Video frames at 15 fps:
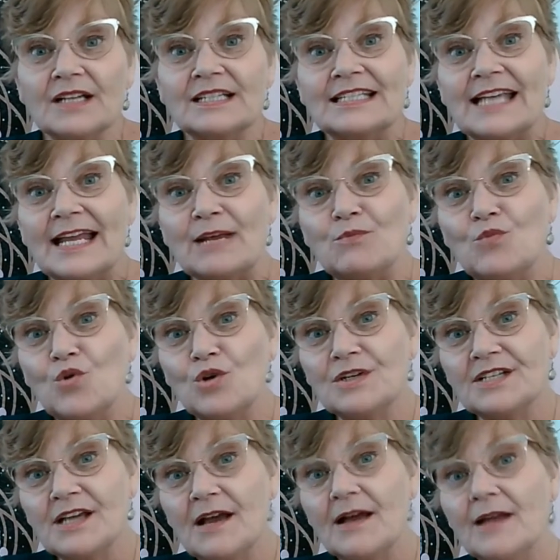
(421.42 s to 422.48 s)
take more
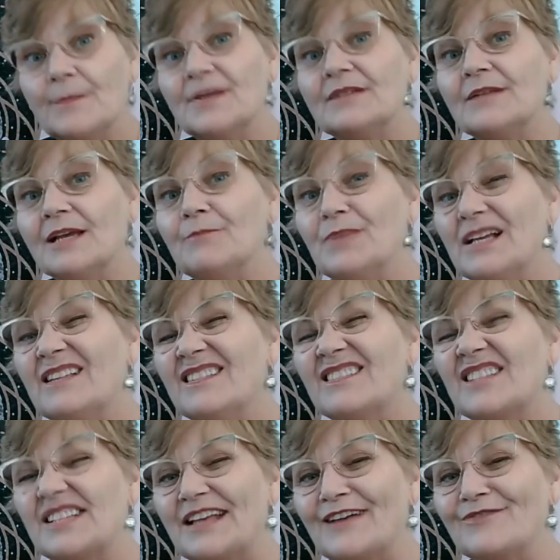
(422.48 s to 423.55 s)
time and be a little
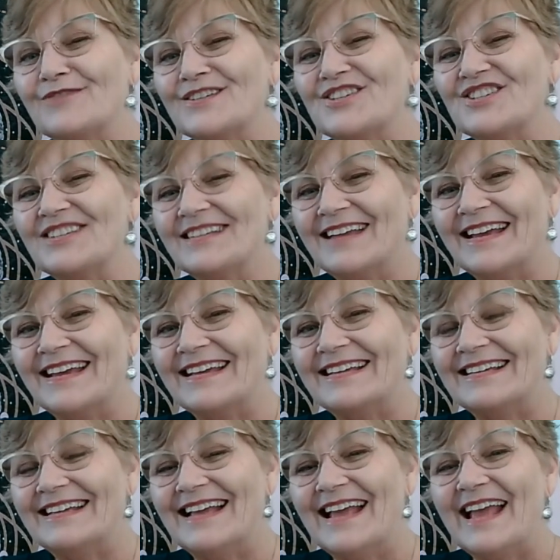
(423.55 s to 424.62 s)
selfish today
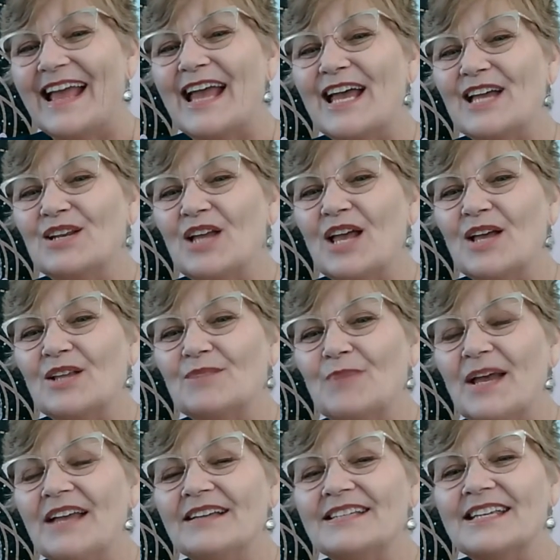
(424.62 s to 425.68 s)
and
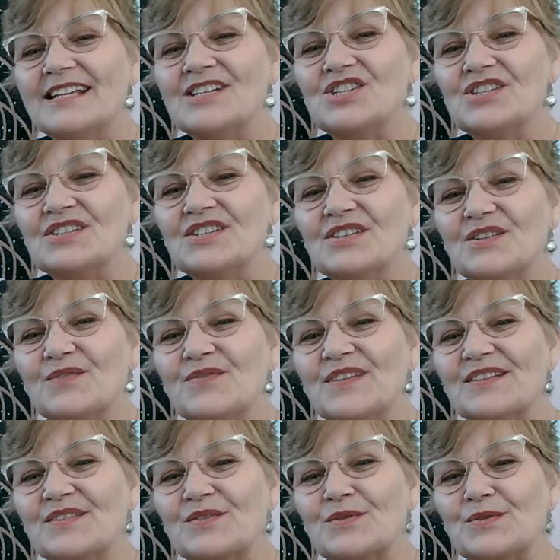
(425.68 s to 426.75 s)
pay attention to the
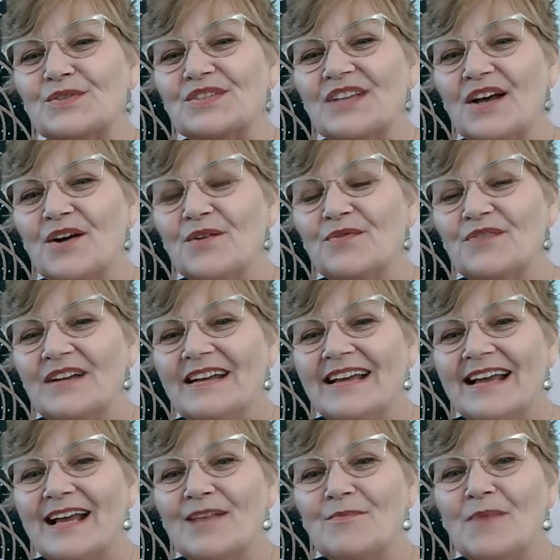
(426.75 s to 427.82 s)
physical self
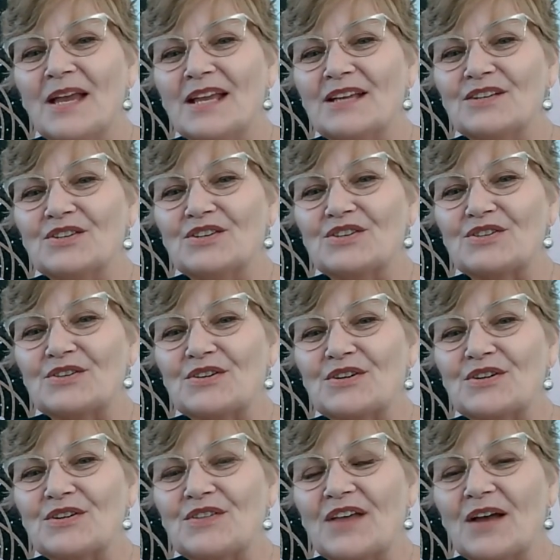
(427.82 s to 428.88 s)
and making
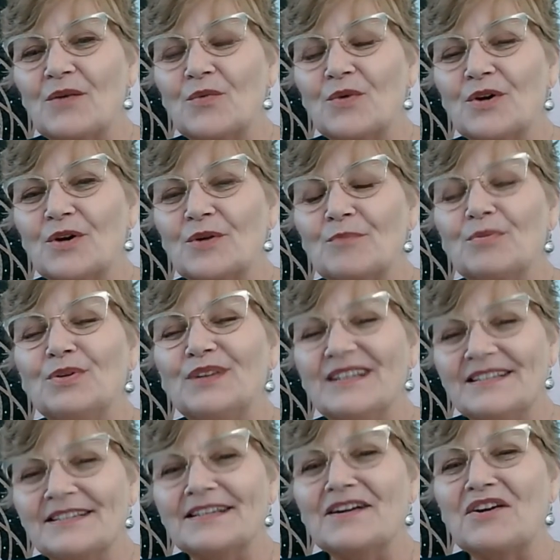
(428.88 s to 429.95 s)
sure that we're
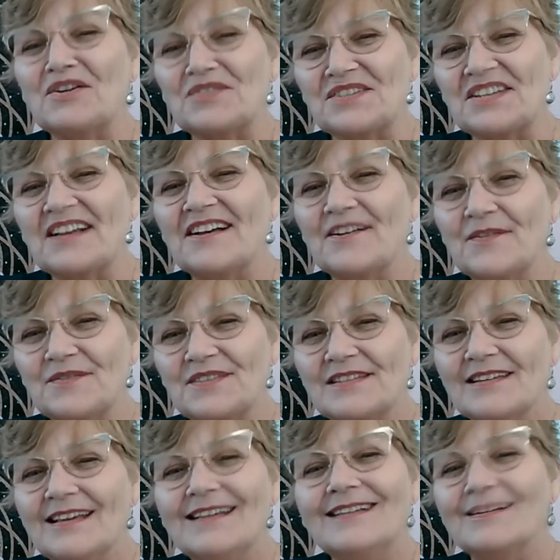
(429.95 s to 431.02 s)
pleasing ourselves,
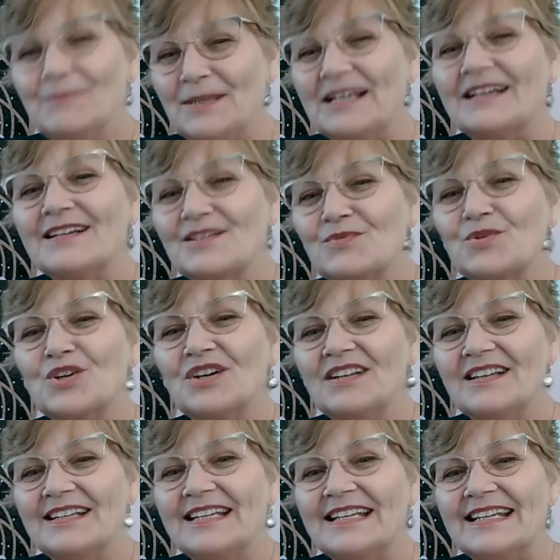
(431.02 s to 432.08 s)
because we're going
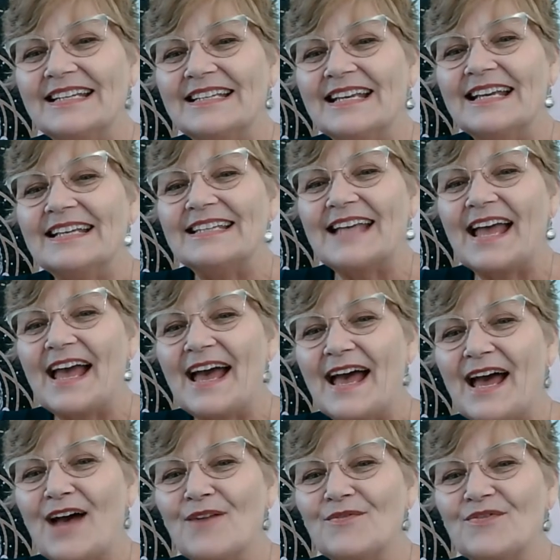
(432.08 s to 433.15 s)
to need to
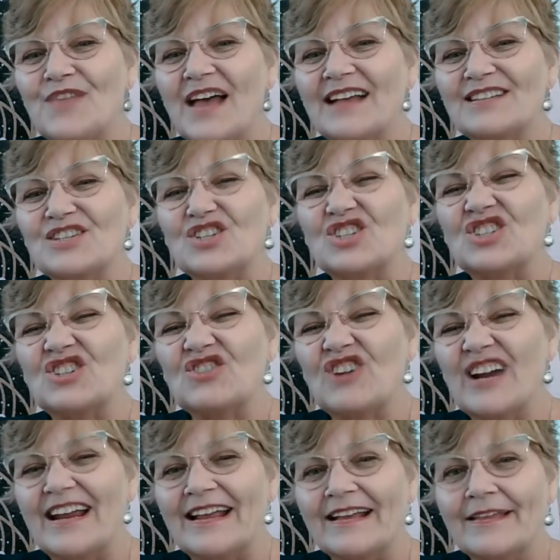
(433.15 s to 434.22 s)
have that
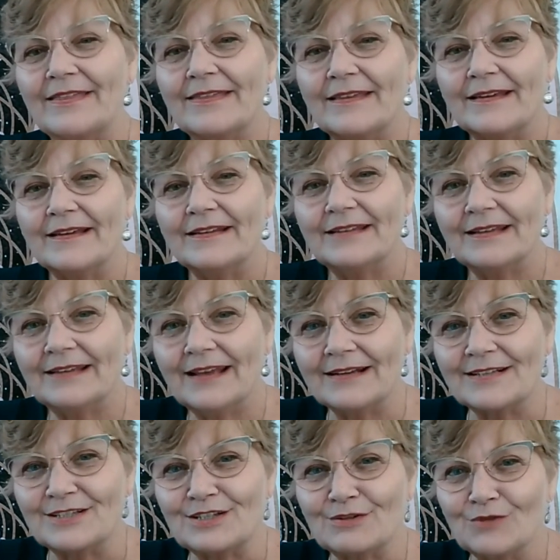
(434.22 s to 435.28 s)
strength to get
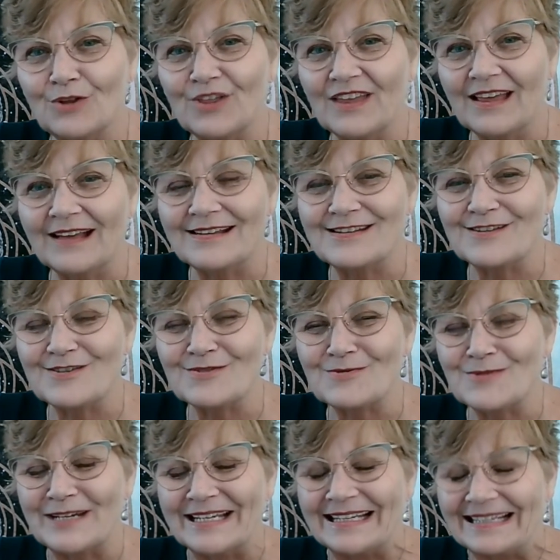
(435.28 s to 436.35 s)
us through the end of the
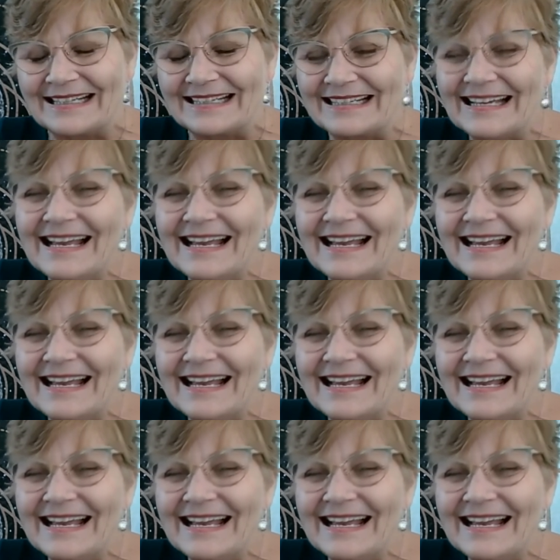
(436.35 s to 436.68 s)
week.